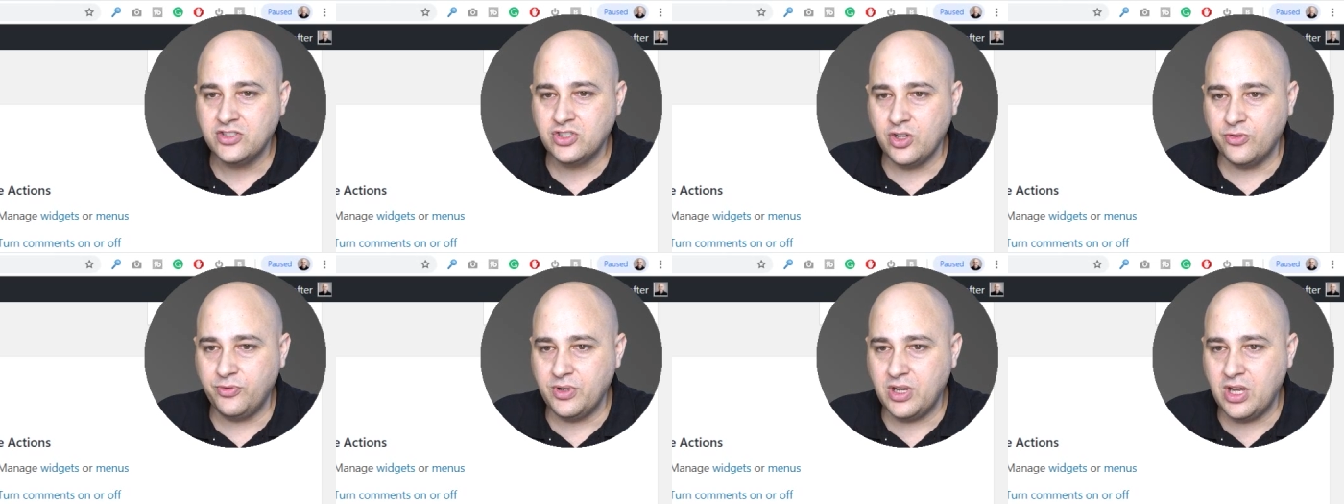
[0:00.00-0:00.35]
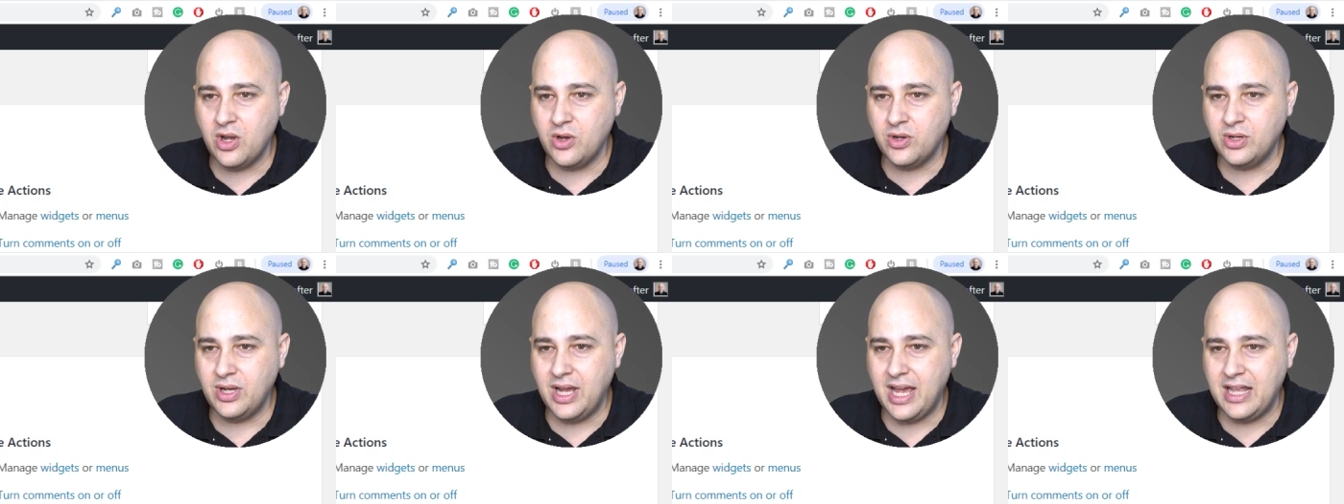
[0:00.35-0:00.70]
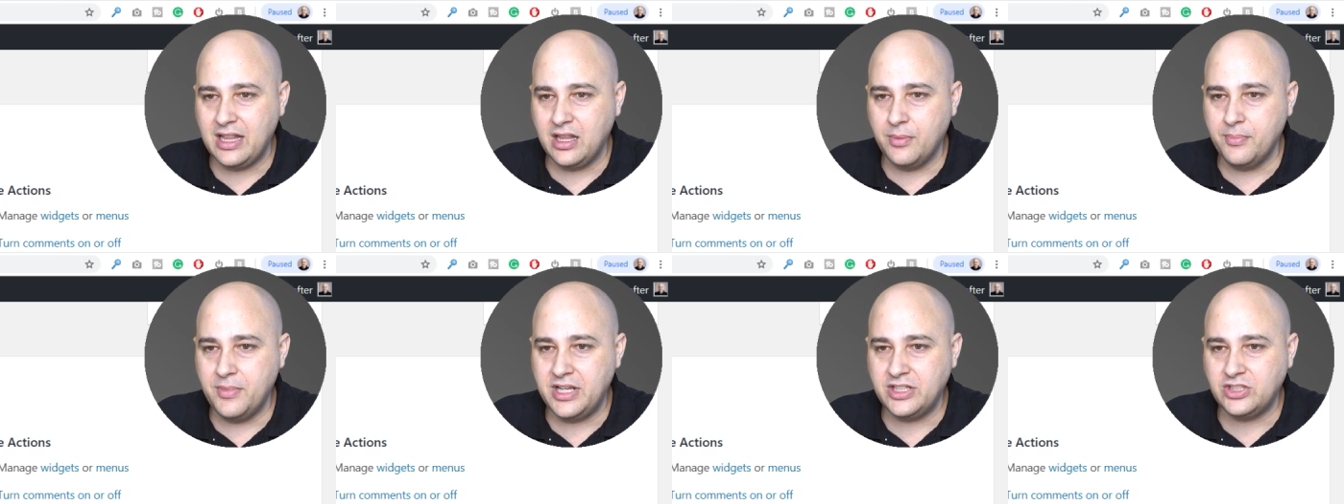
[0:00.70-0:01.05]
So if we go to
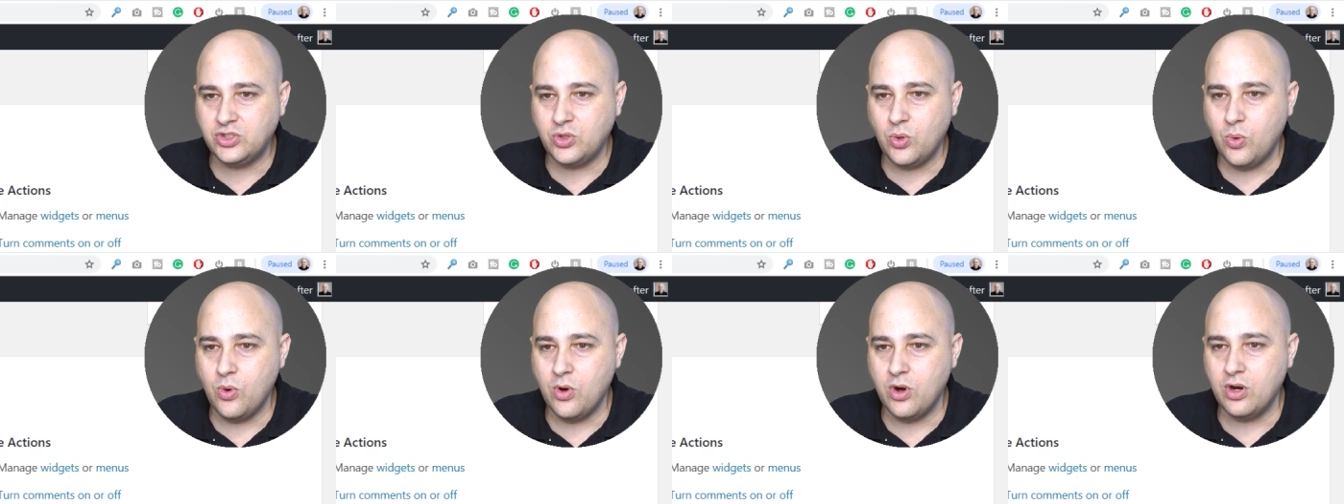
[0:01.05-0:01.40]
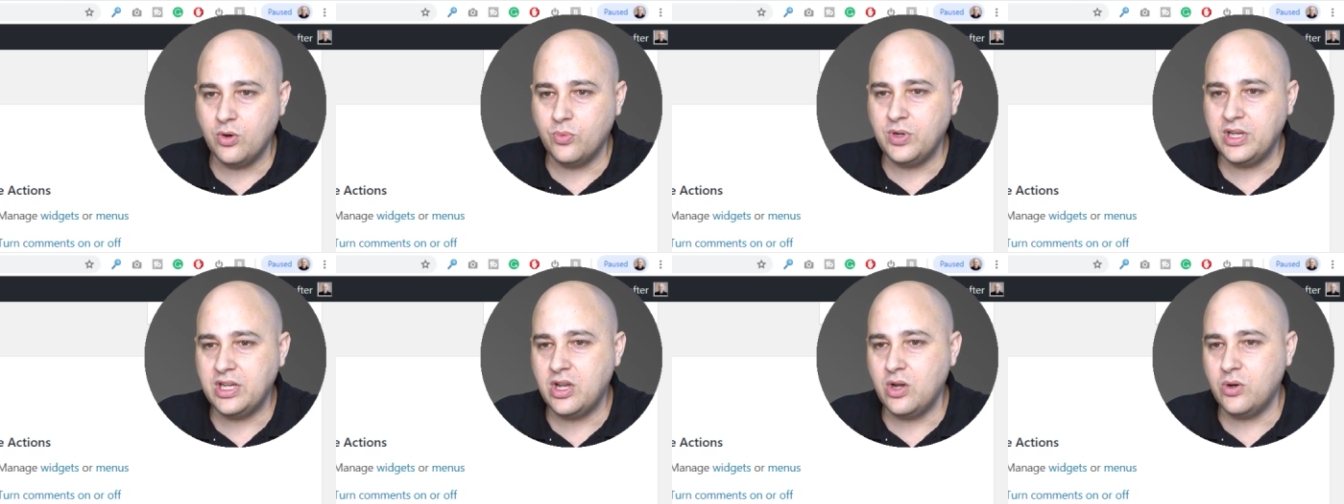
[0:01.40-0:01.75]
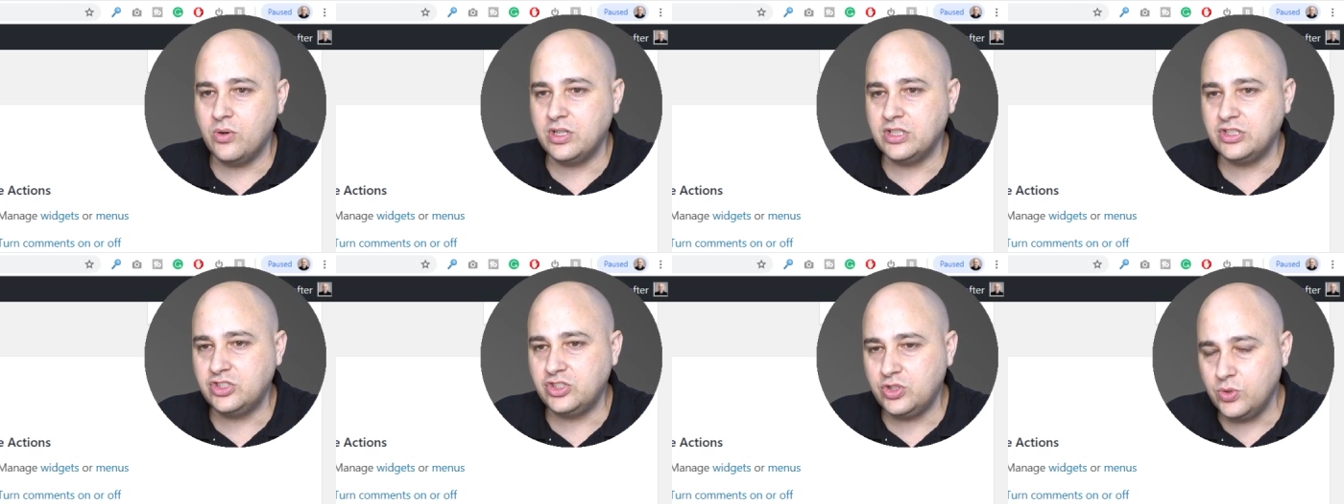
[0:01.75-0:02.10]
Elementor, we
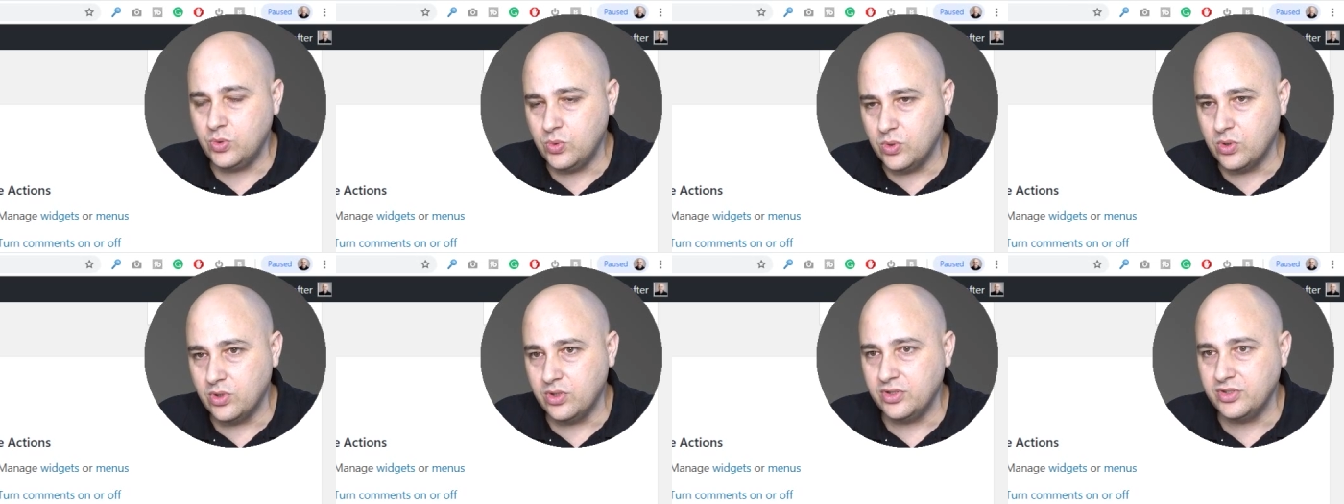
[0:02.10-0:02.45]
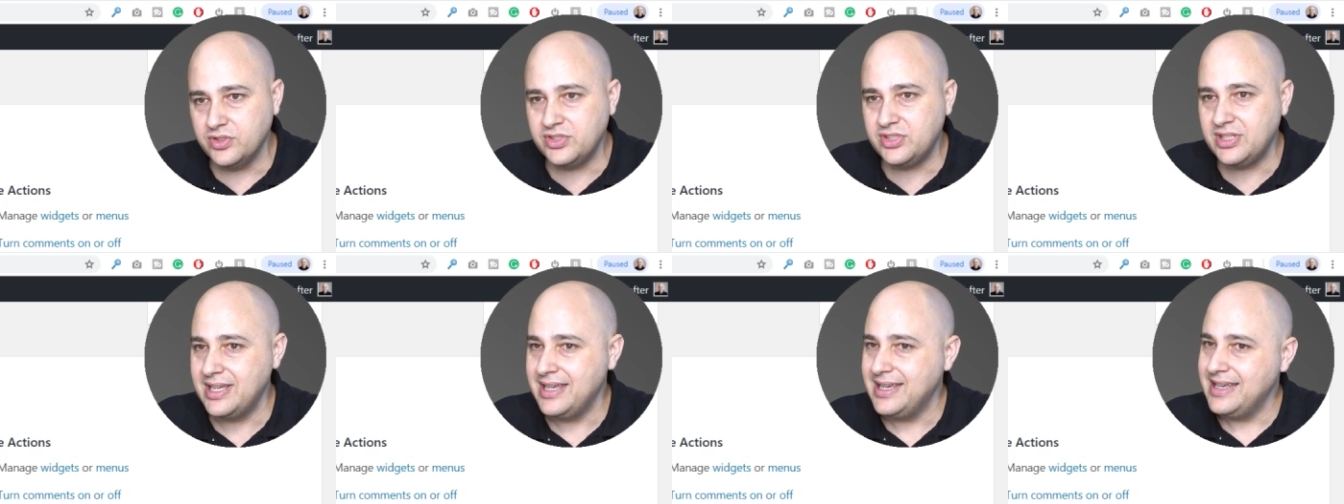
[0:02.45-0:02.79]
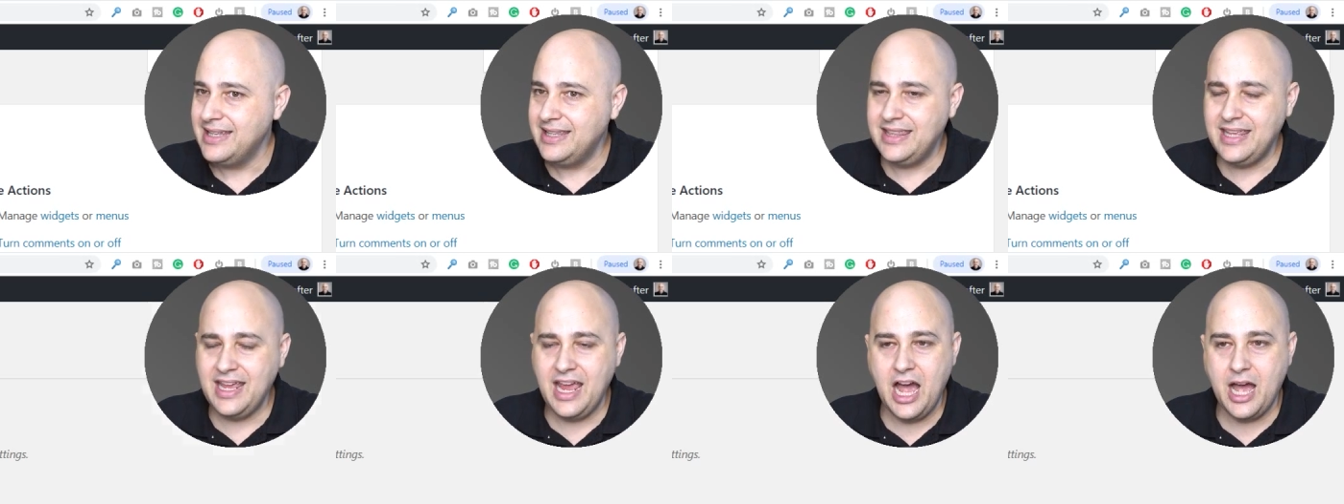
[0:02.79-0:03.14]
go to Tools,
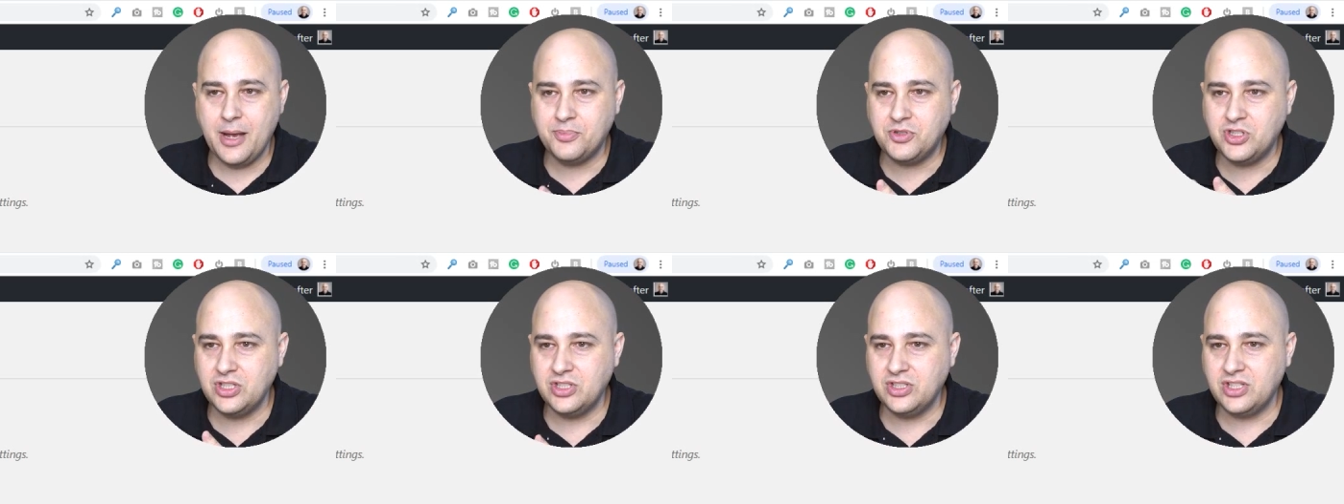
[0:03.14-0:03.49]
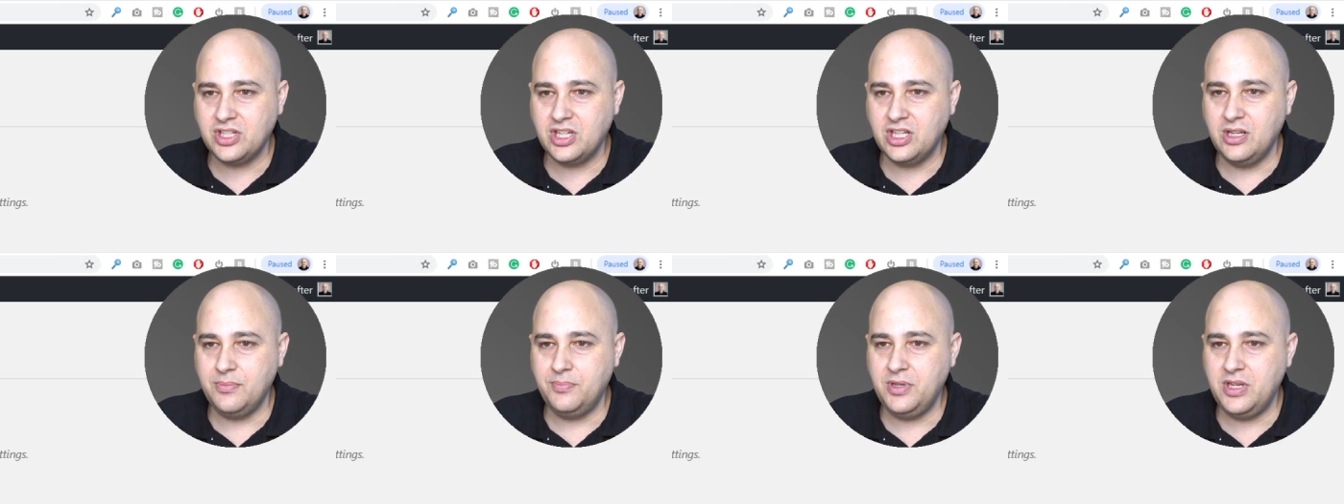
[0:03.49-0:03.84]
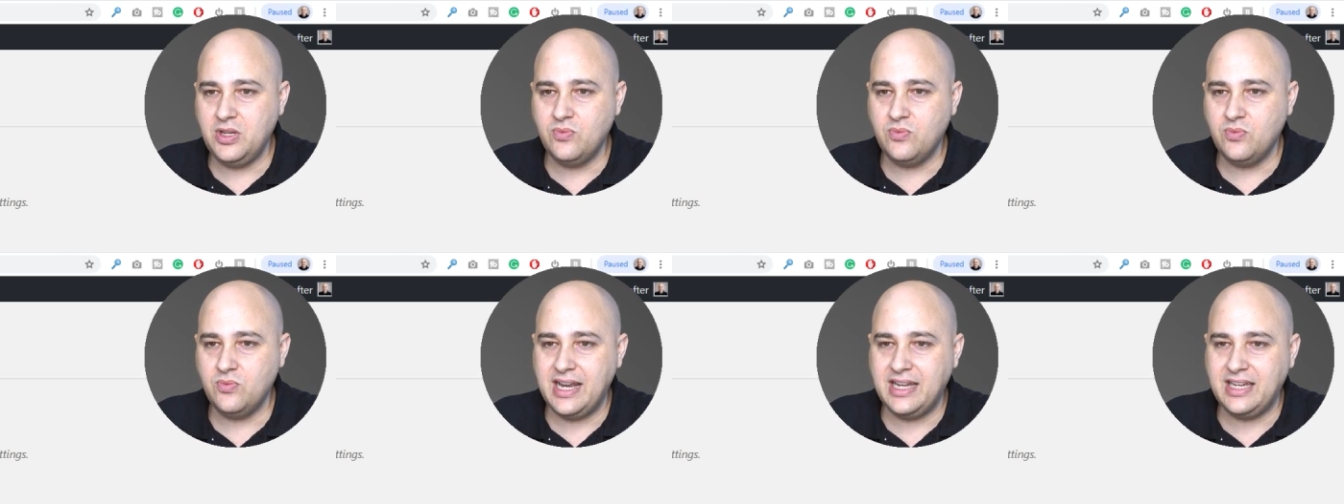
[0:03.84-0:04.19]
the option's going to
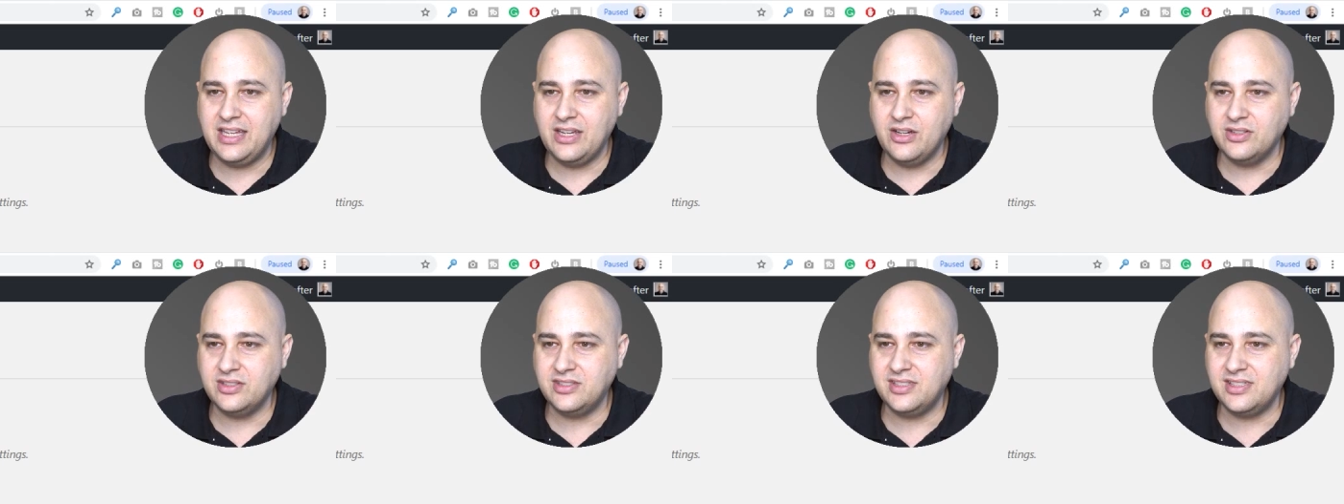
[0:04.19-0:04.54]
be right here.